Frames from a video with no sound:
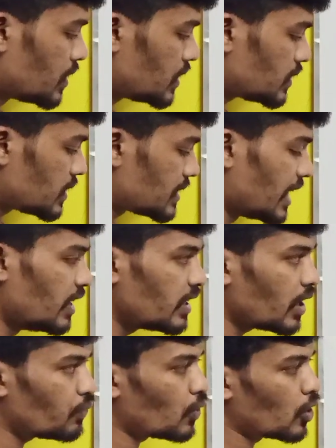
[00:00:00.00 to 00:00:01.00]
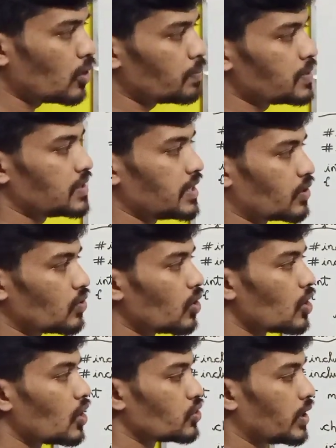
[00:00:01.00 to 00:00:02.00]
This inner for loop is there no.